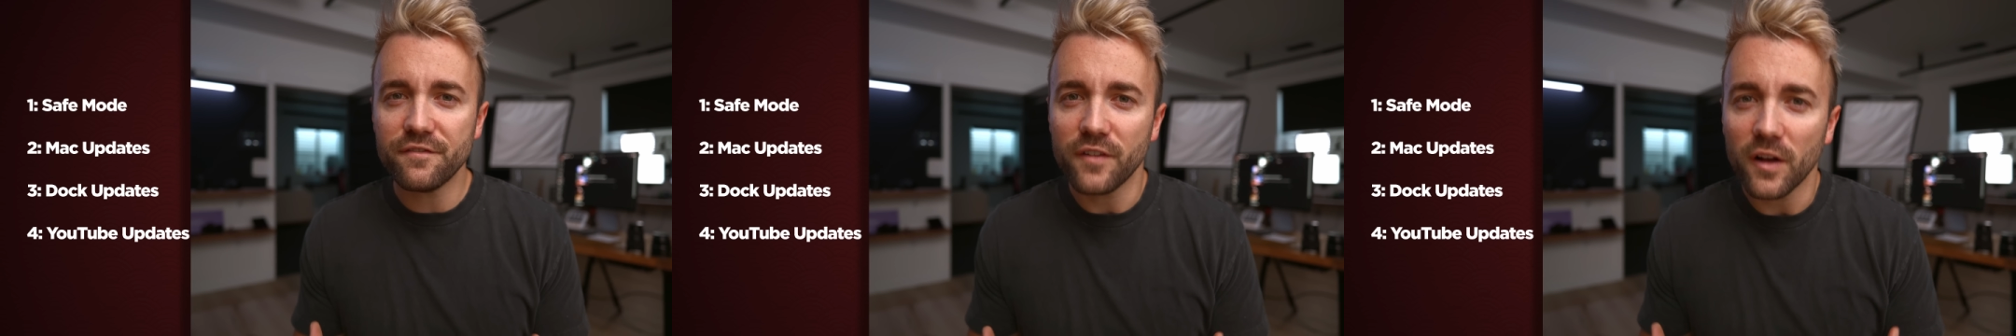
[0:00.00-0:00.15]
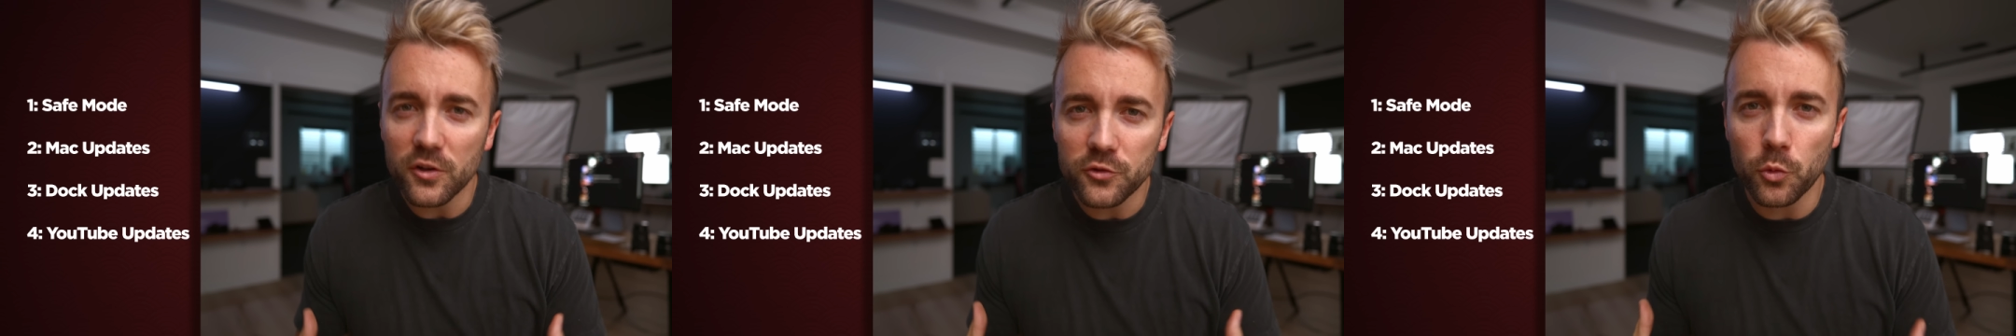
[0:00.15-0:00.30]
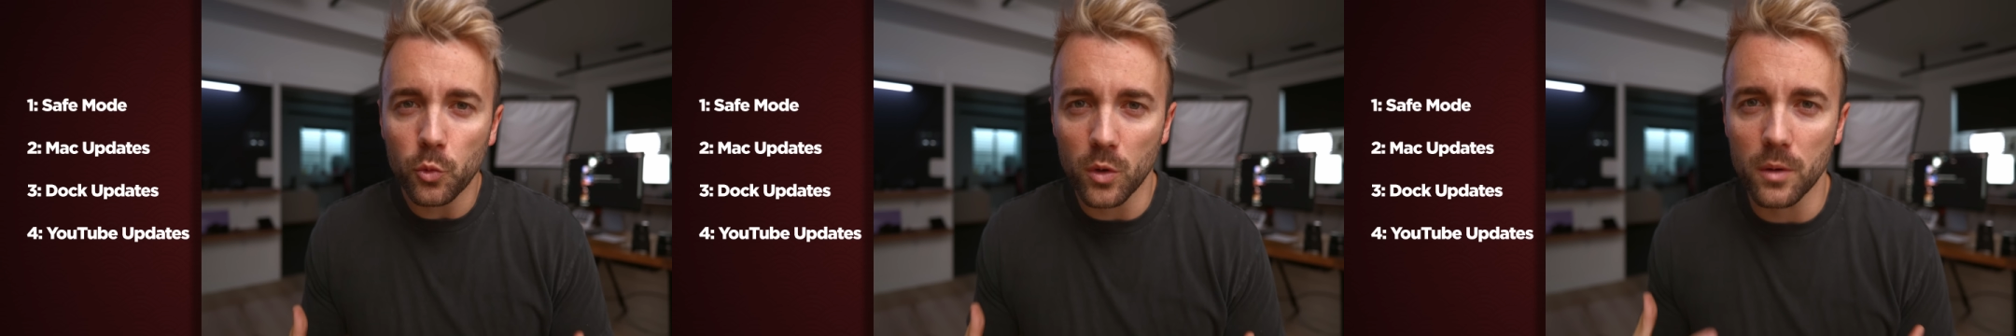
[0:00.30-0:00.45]

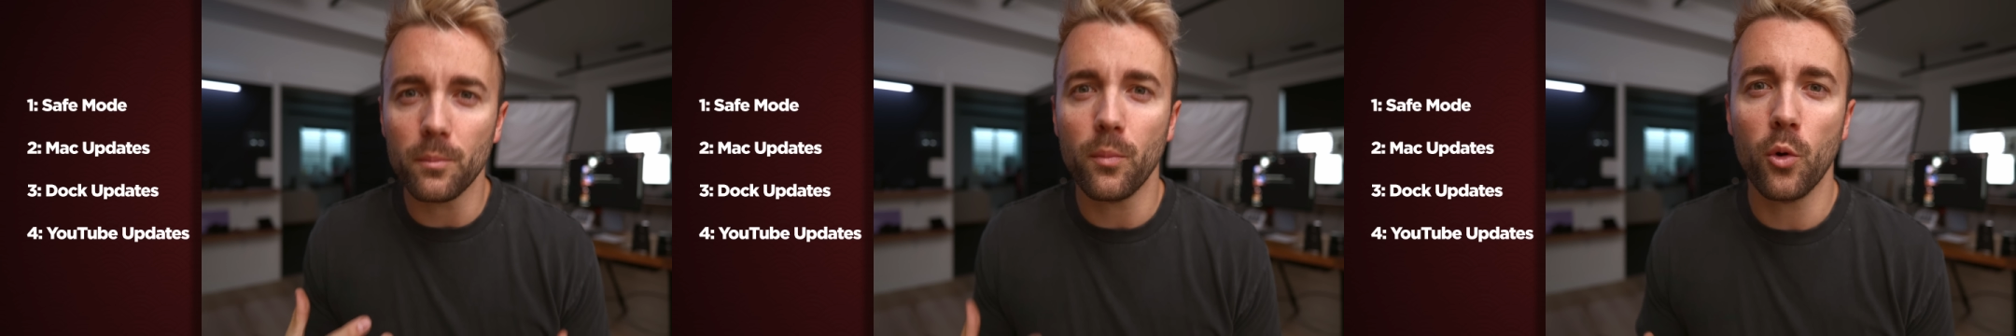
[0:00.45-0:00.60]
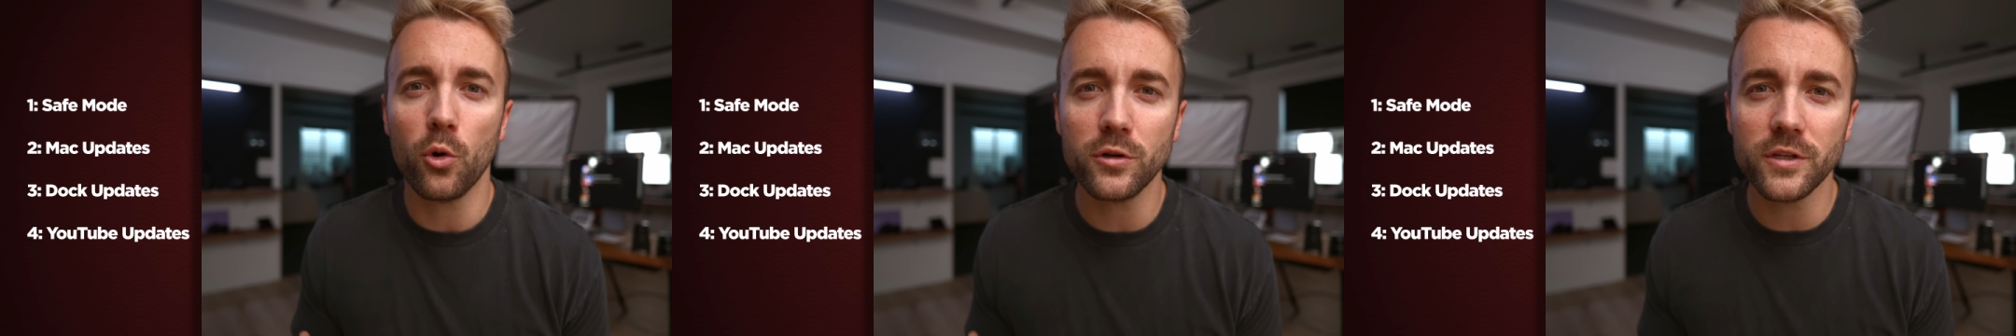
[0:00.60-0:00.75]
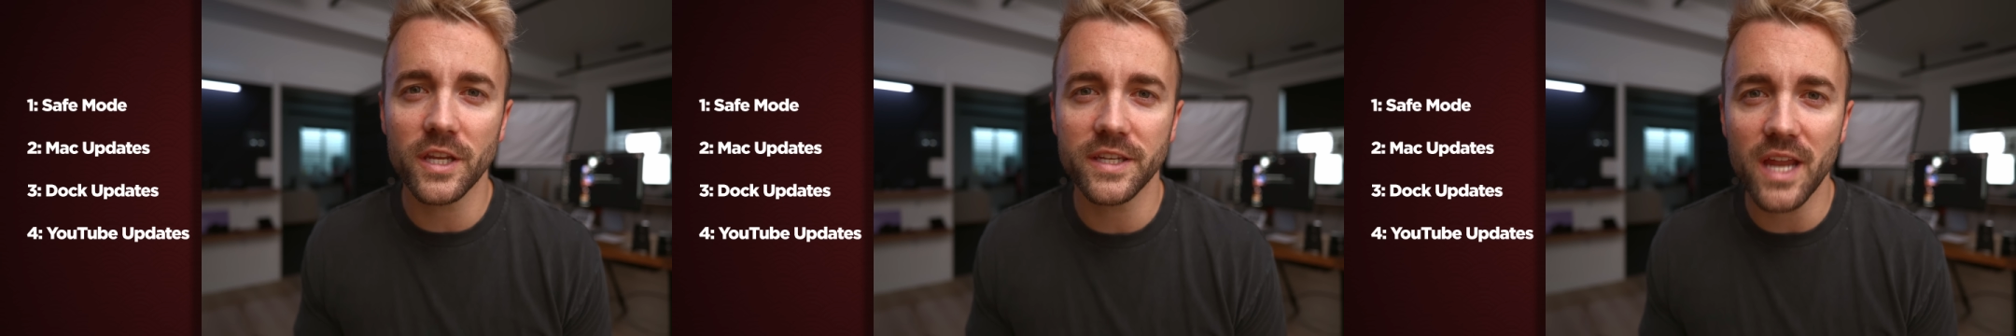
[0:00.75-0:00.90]
felt were
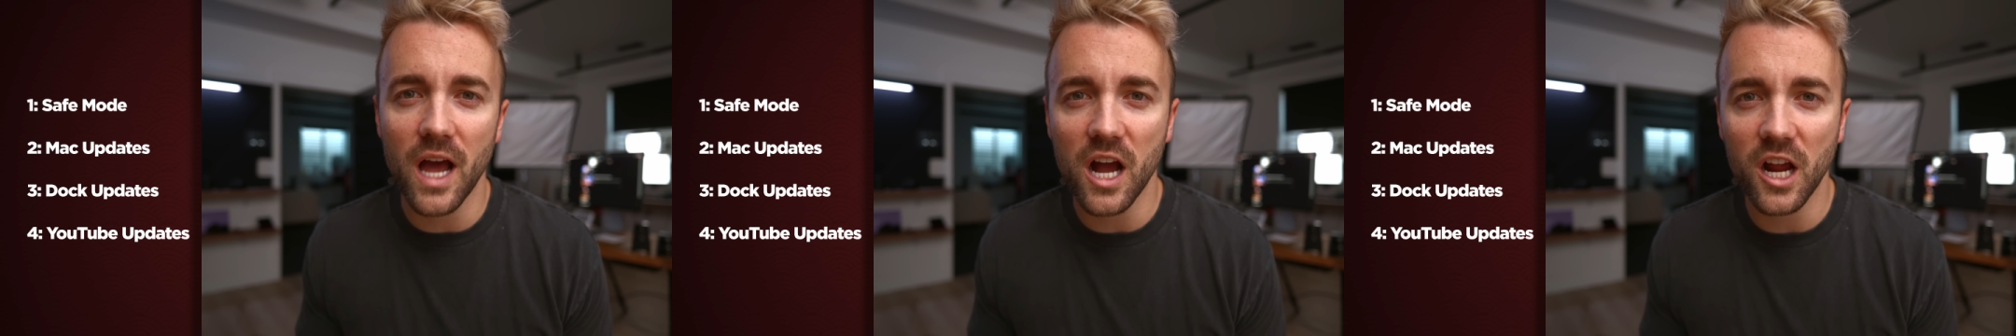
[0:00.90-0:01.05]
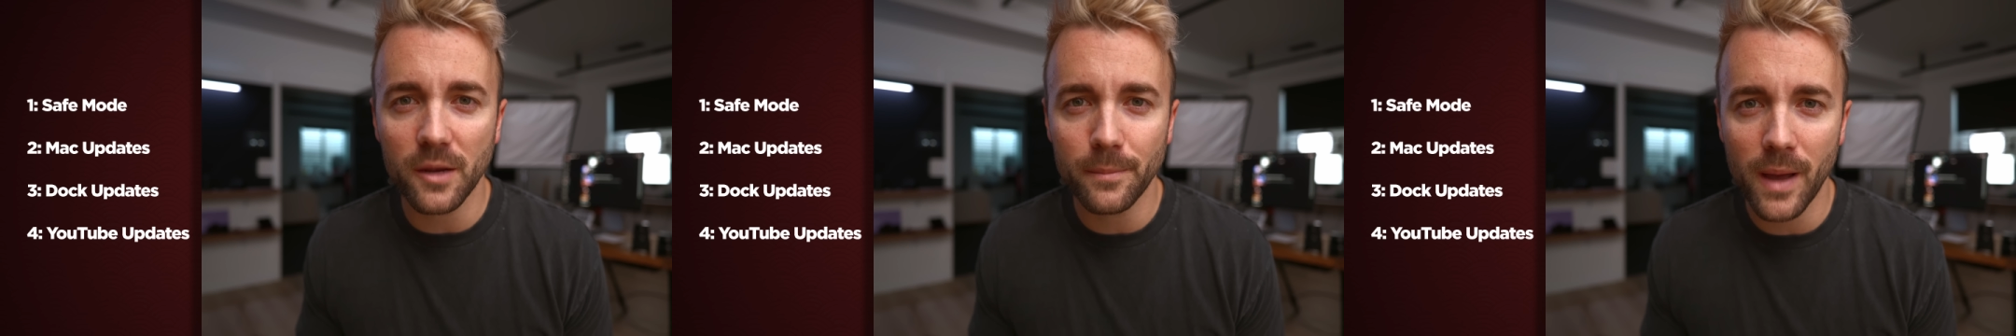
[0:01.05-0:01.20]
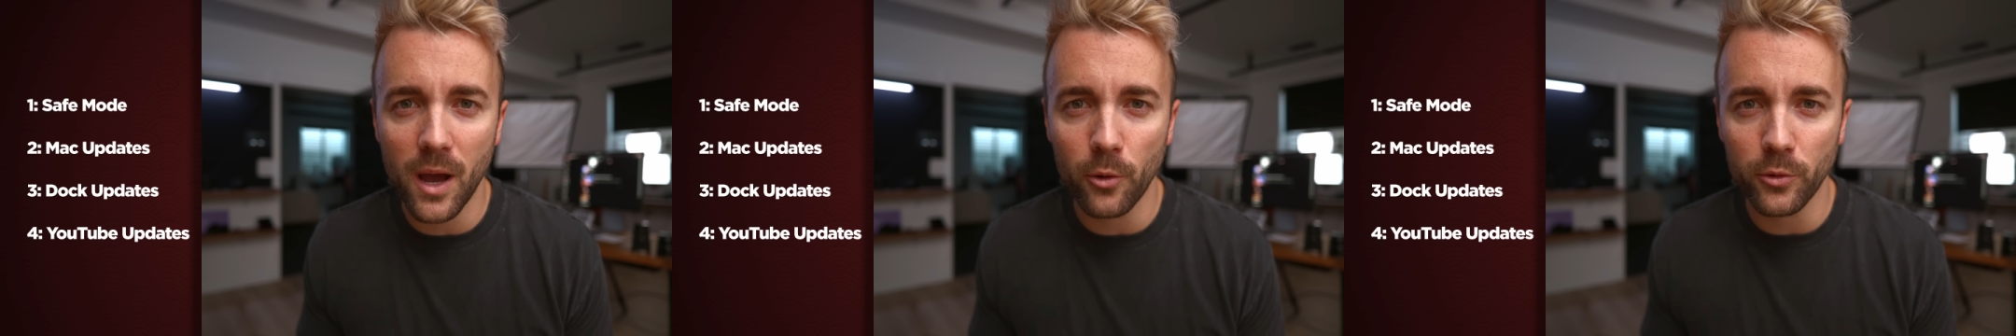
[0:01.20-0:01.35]
important to
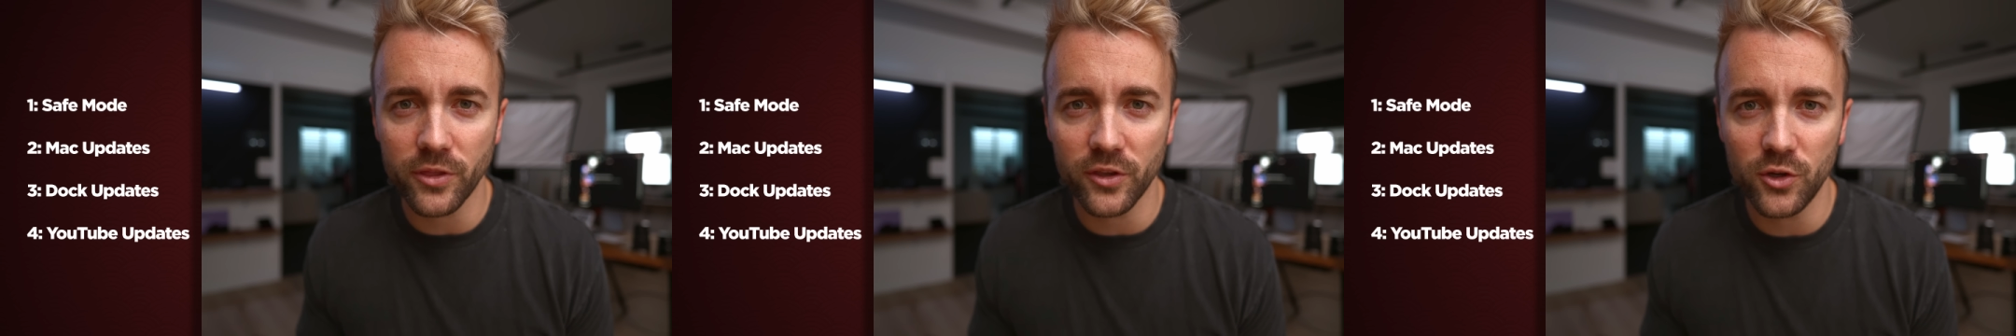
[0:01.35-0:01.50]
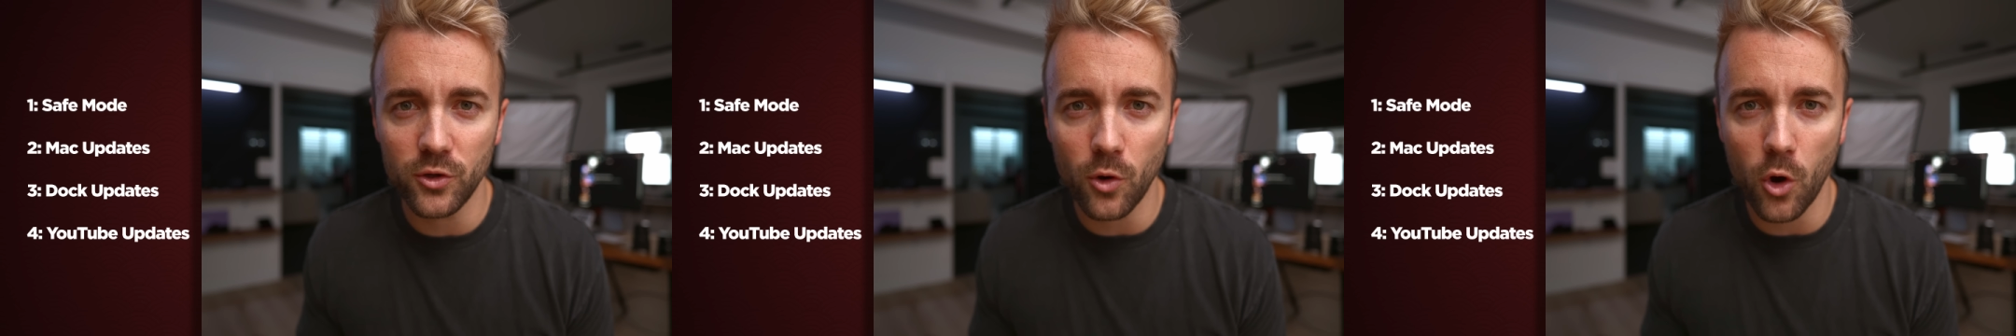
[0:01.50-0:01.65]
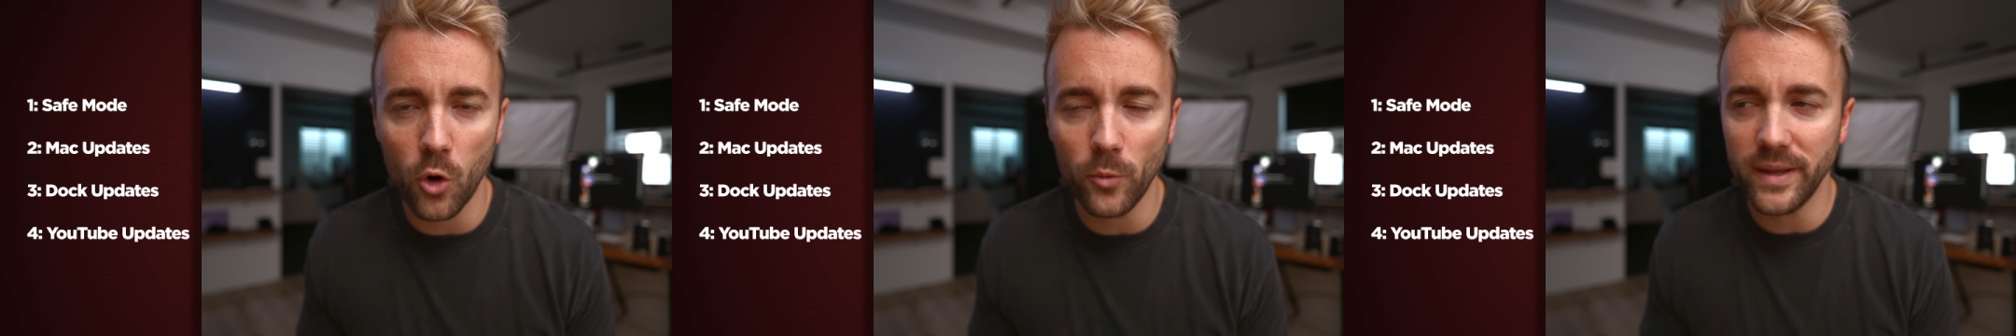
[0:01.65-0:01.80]
talk about with the
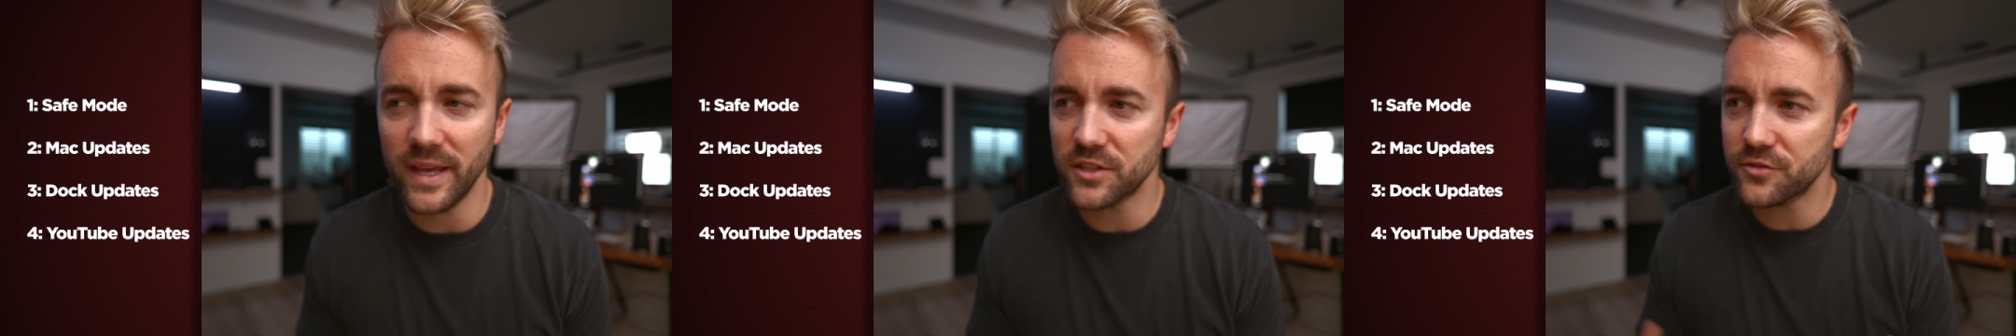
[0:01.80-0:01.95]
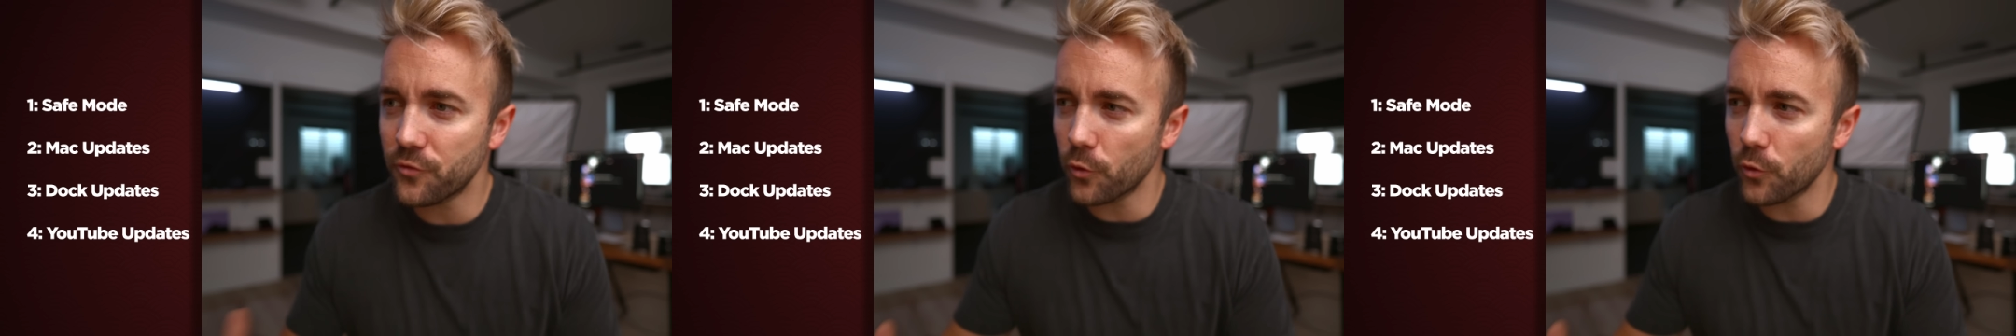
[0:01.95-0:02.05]
new OBS,